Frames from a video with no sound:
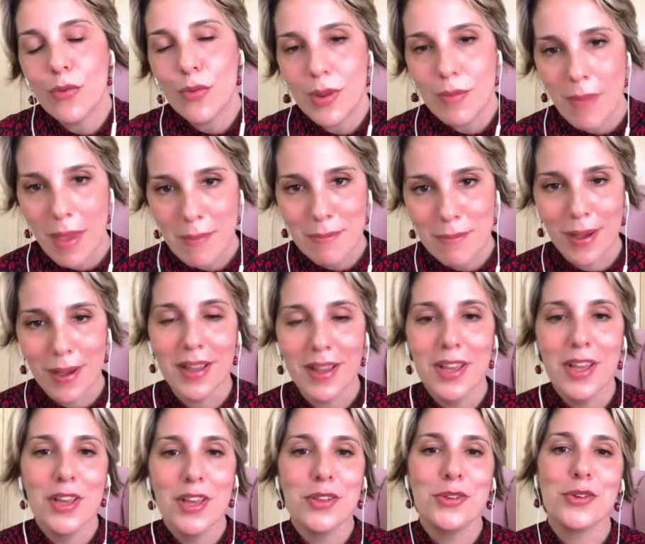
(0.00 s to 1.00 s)
Remember,
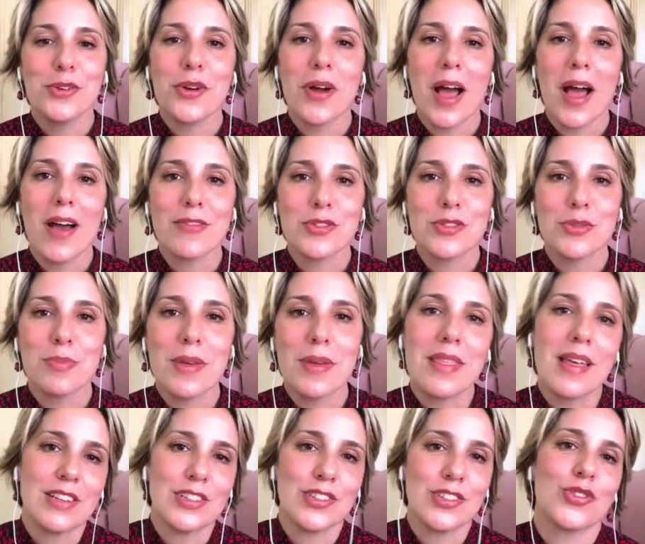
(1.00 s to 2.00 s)
you don't have to
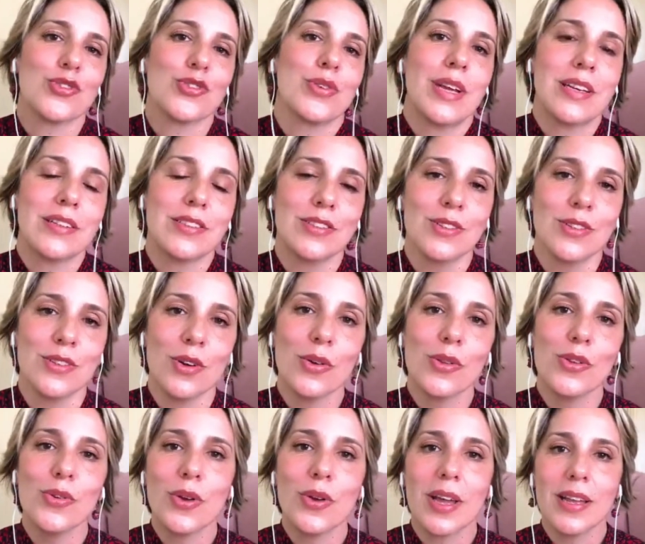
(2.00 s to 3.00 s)
be that strict,
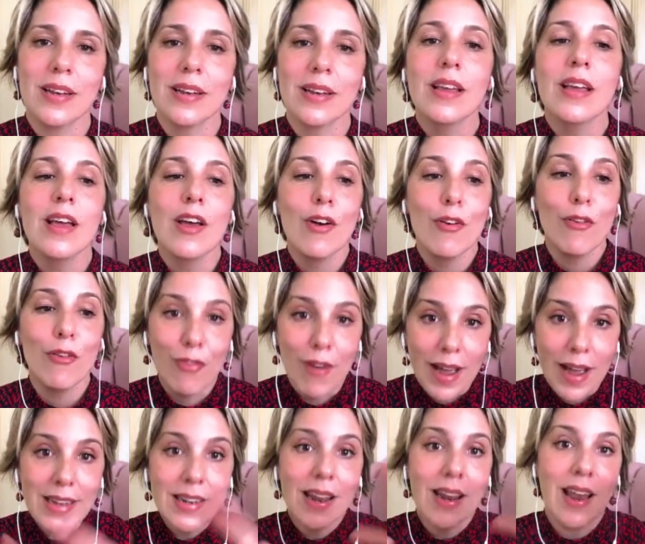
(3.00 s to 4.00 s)
you can
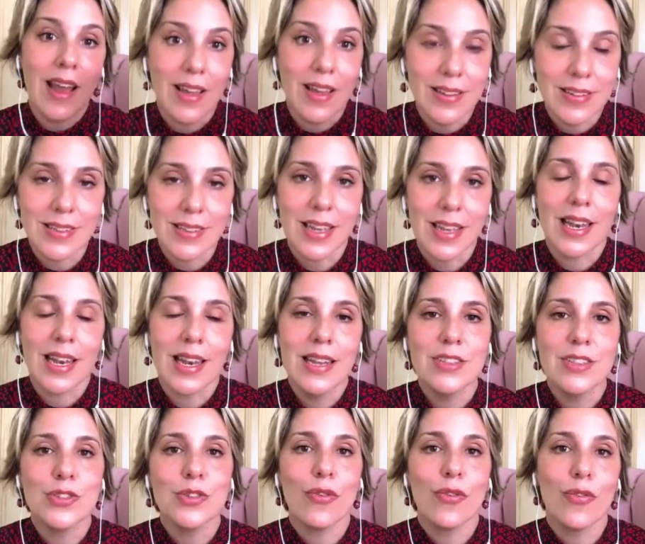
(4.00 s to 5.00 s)
finalize at
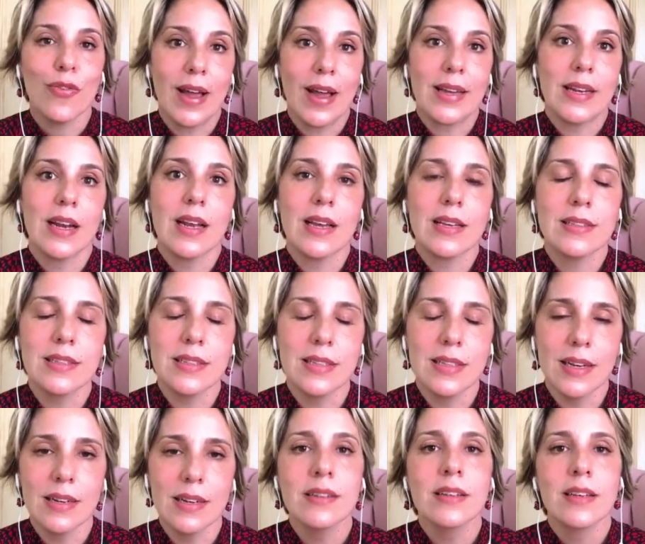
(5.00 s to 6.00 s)
least your final
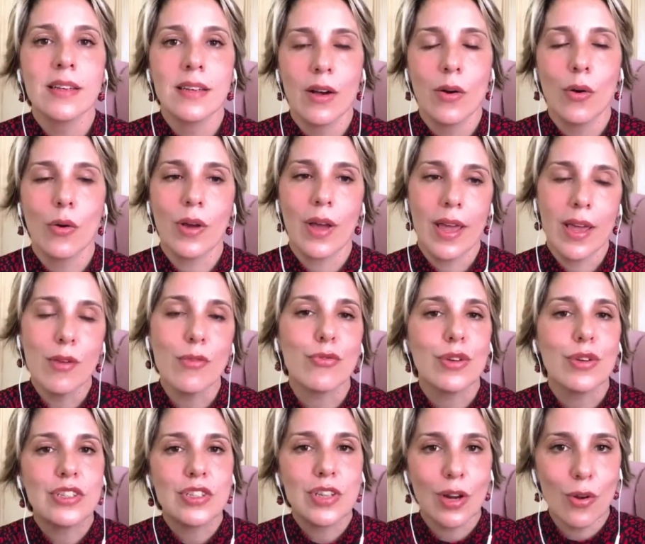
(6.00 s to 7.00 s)
idea, okay,
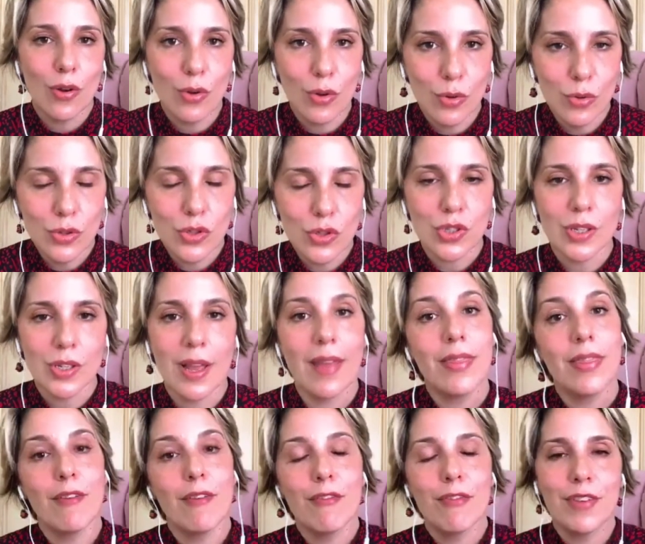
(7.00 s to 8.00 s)
reach a conclusion
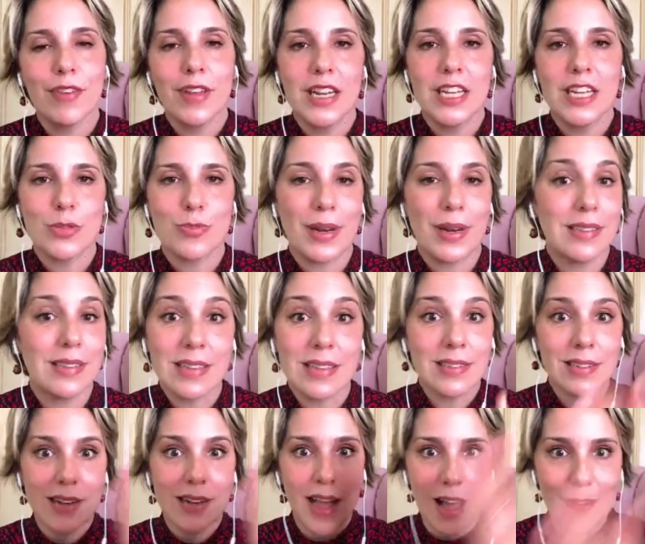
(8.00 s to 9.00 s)
and then finish, but it
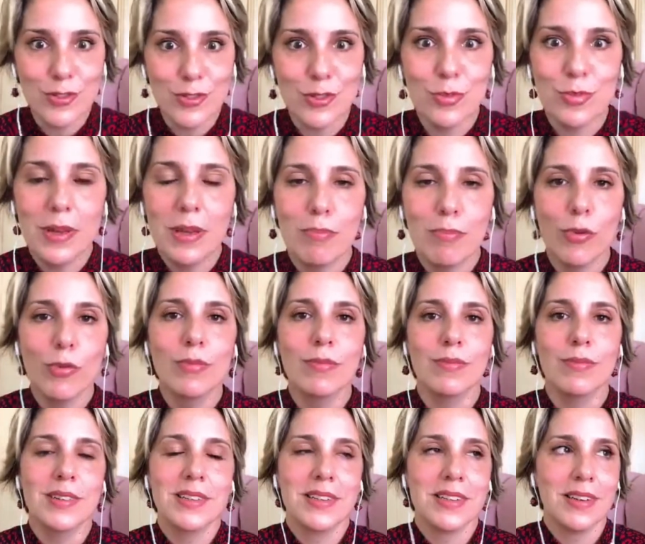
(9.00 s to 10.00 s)
doesn't have to be
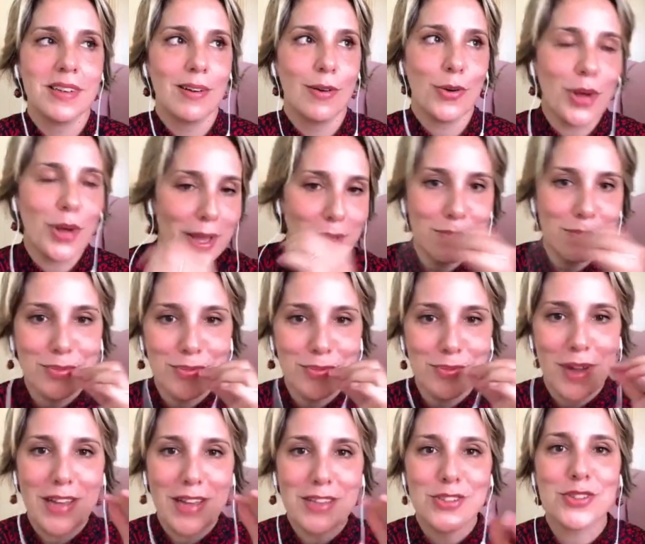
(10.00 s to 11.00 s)
boom, okay,
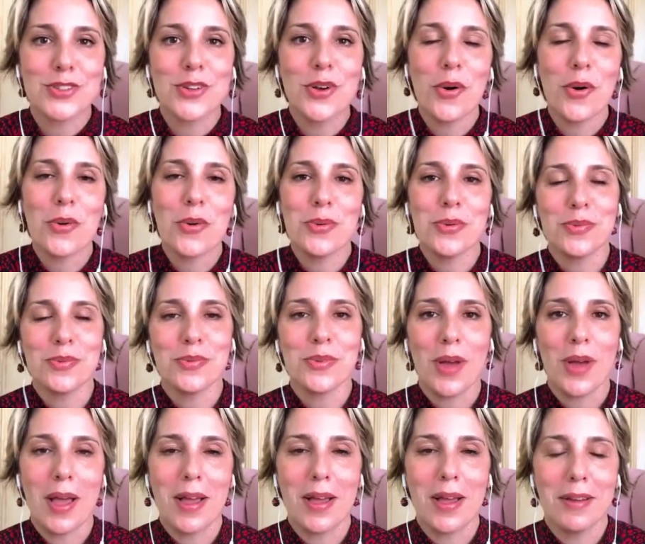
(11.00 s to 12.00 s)
I just go
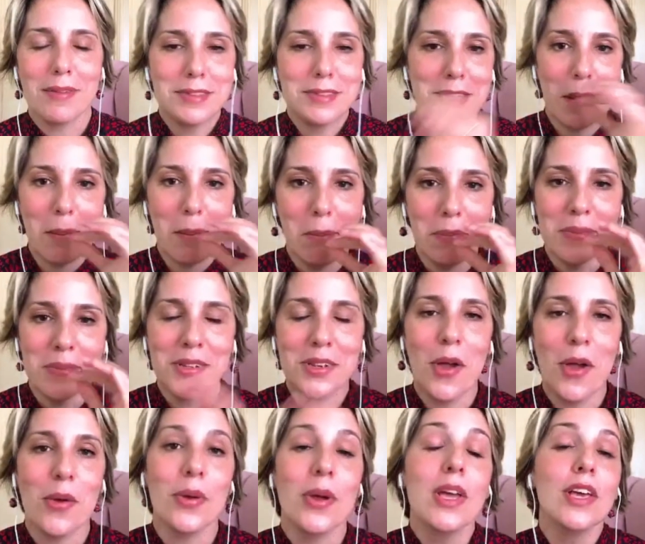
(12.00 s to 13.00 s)
dumb.
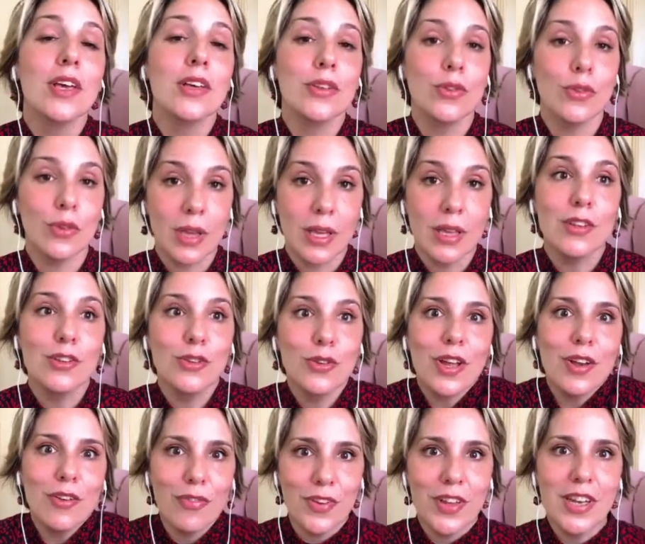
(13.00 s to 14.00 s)
No, you
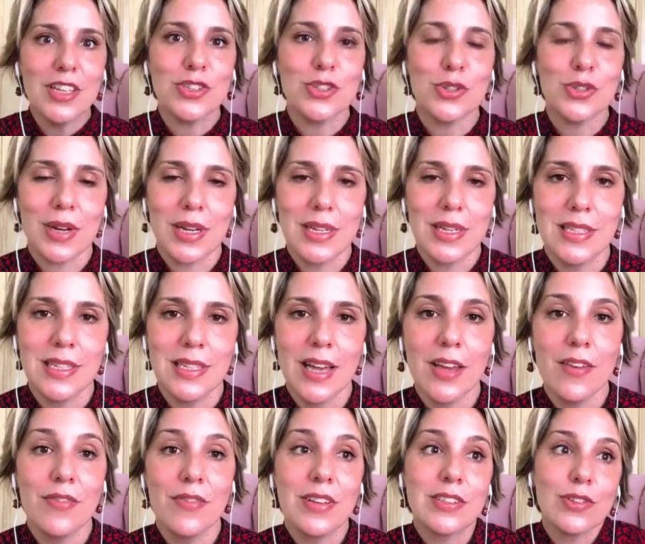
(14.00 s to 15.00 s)
can finish your
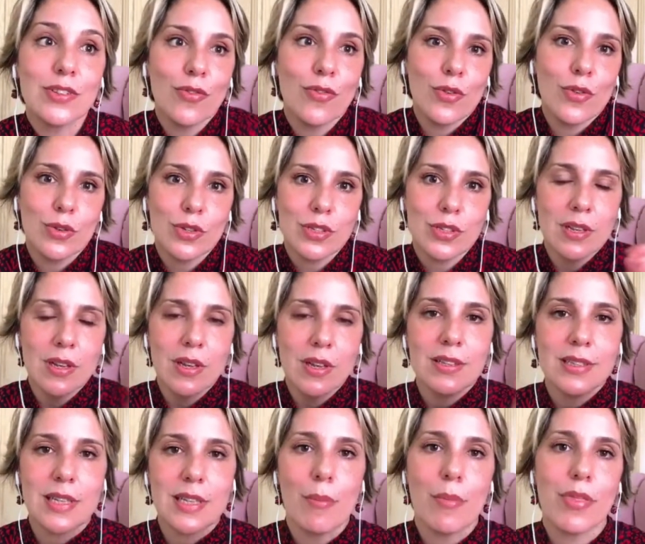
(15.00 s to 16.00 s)
idea if it's, of course,
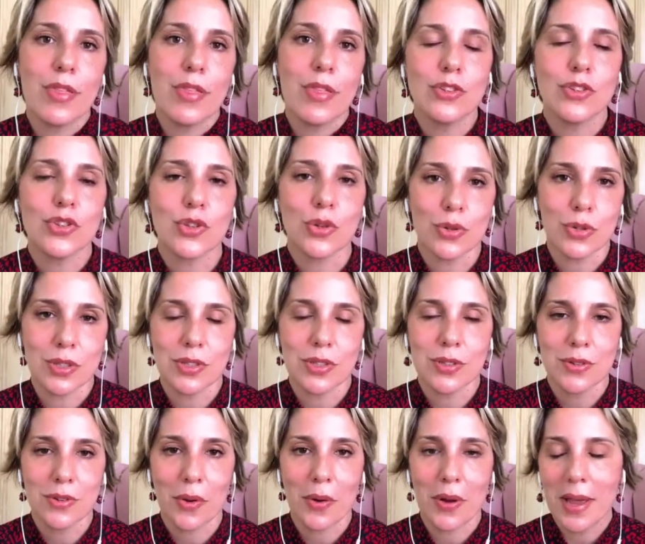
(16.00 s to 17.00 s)
something
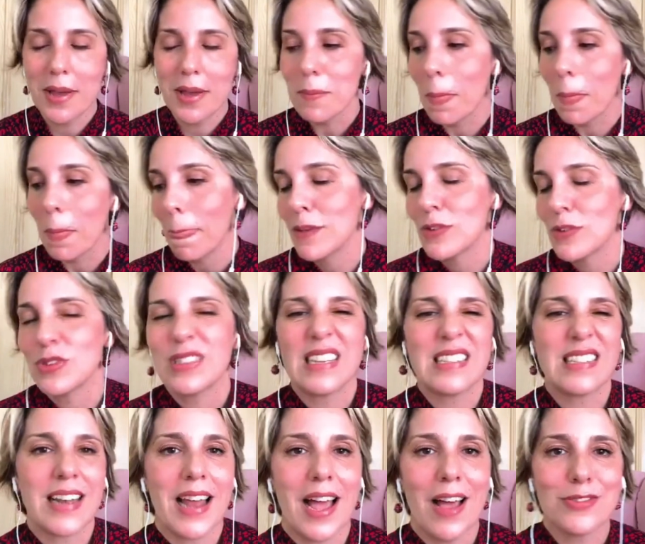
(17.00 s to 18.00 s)
short, okay, so it
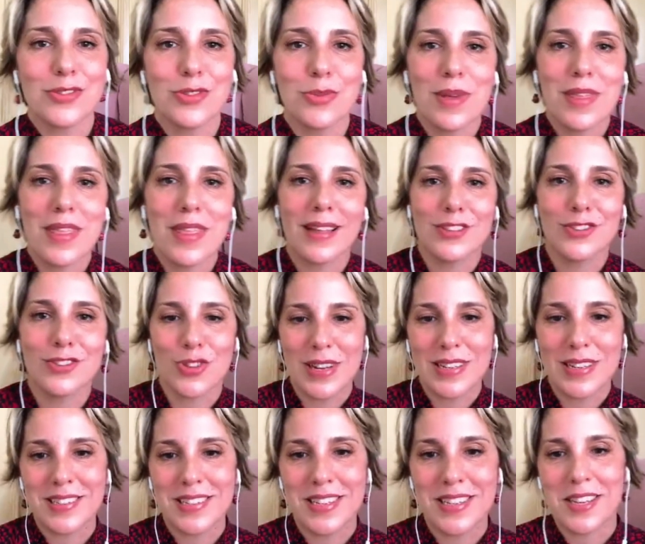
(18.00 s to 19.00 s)
doesn't have to be that
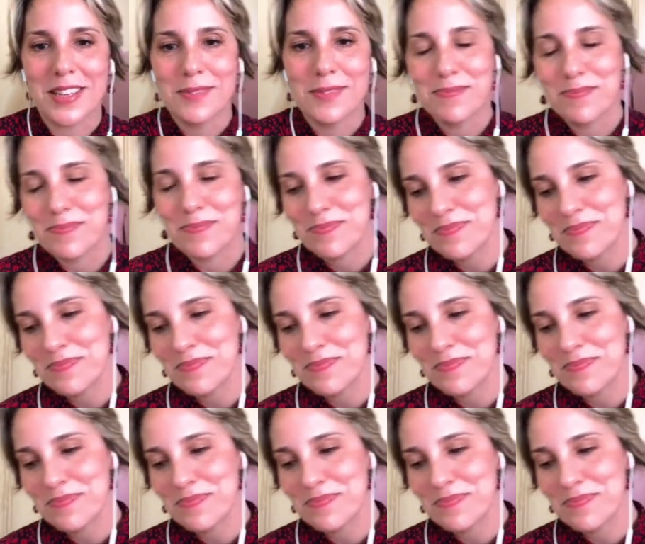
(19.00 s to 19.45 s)
drastic.